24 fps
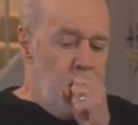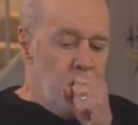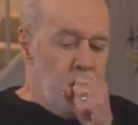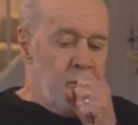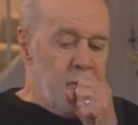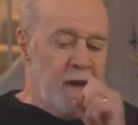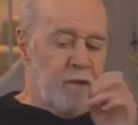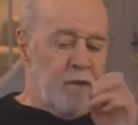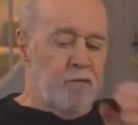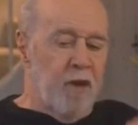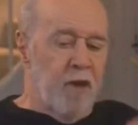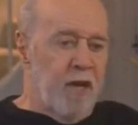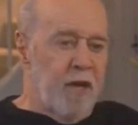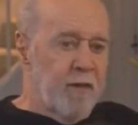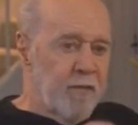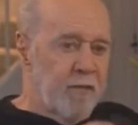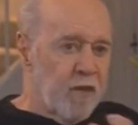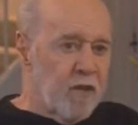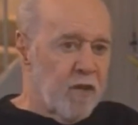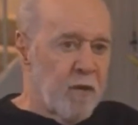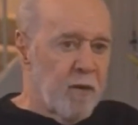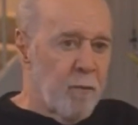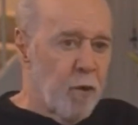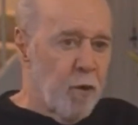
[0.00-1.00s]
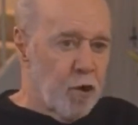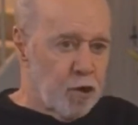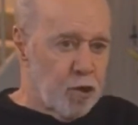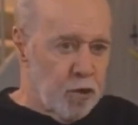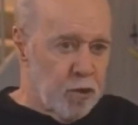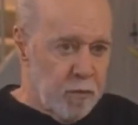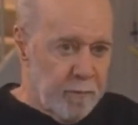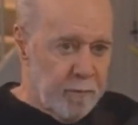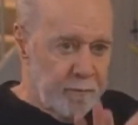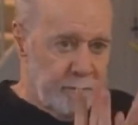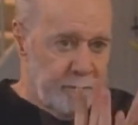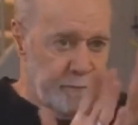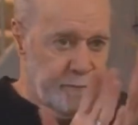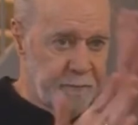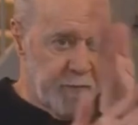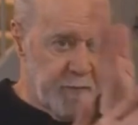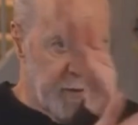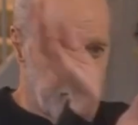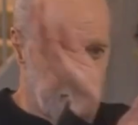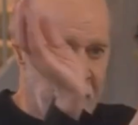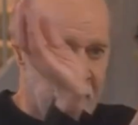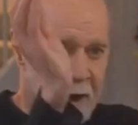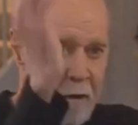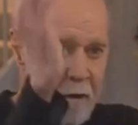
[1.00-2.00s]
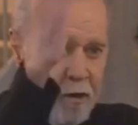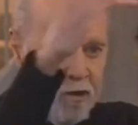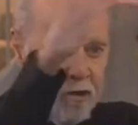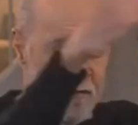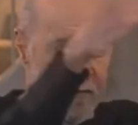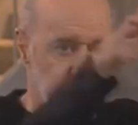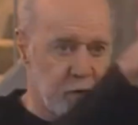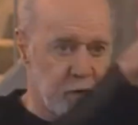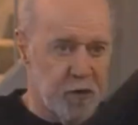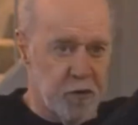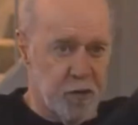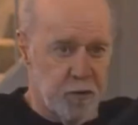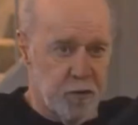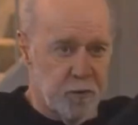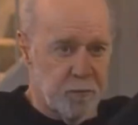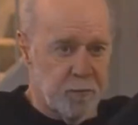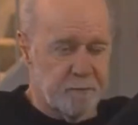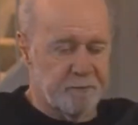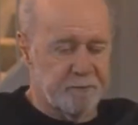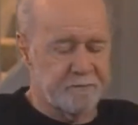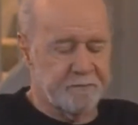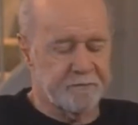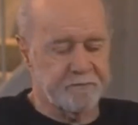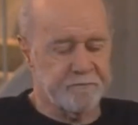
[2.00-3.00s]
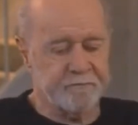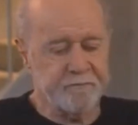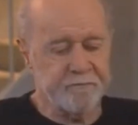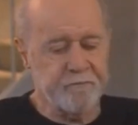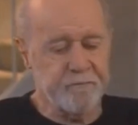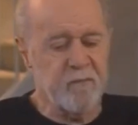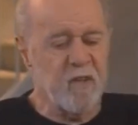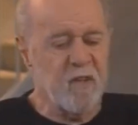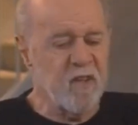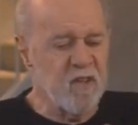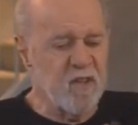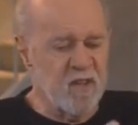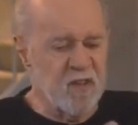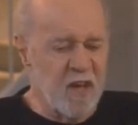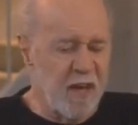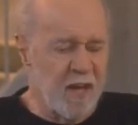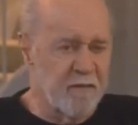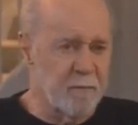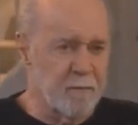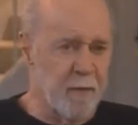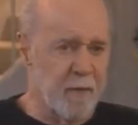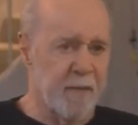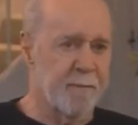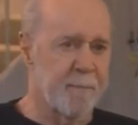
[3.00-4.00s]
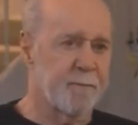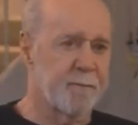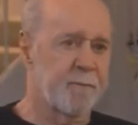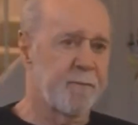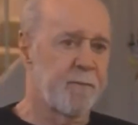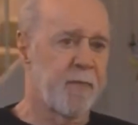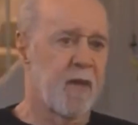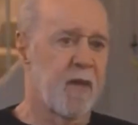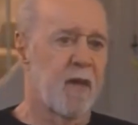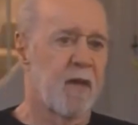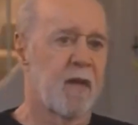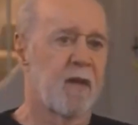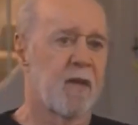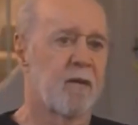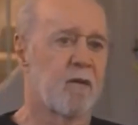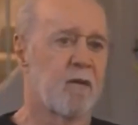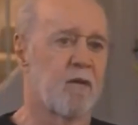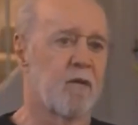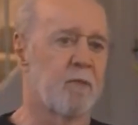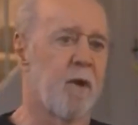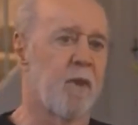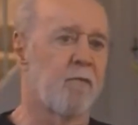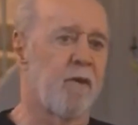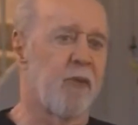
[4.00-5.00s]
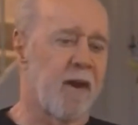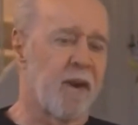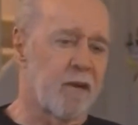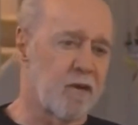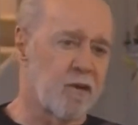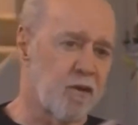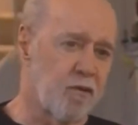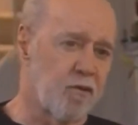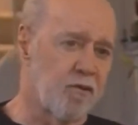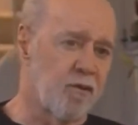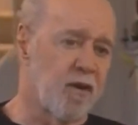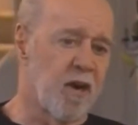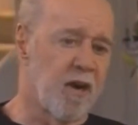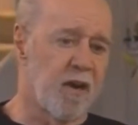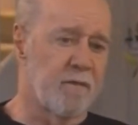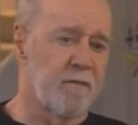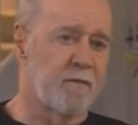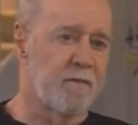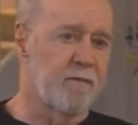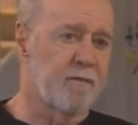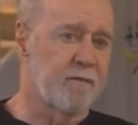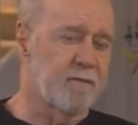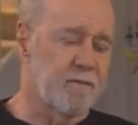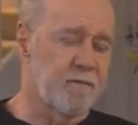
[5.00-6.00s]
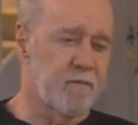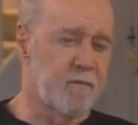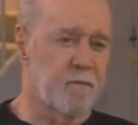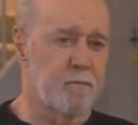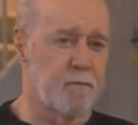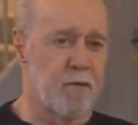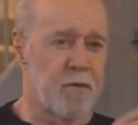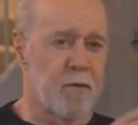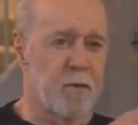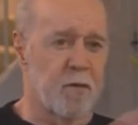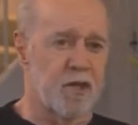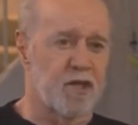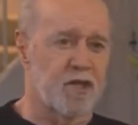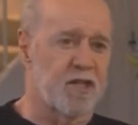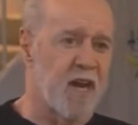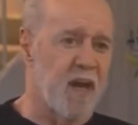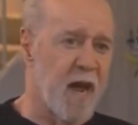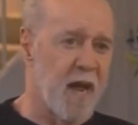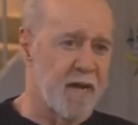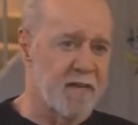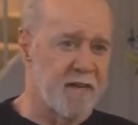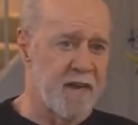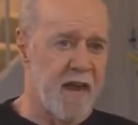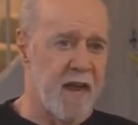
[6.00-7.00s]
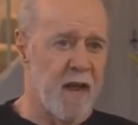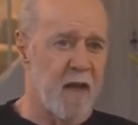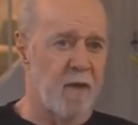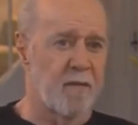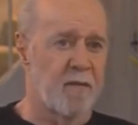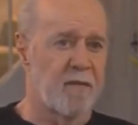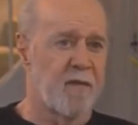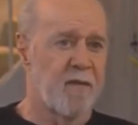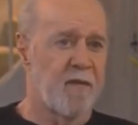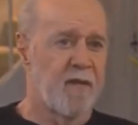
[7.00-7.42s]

my creative and commercial. The marriage of the two yeah. saved me because my record career had pretty much died down.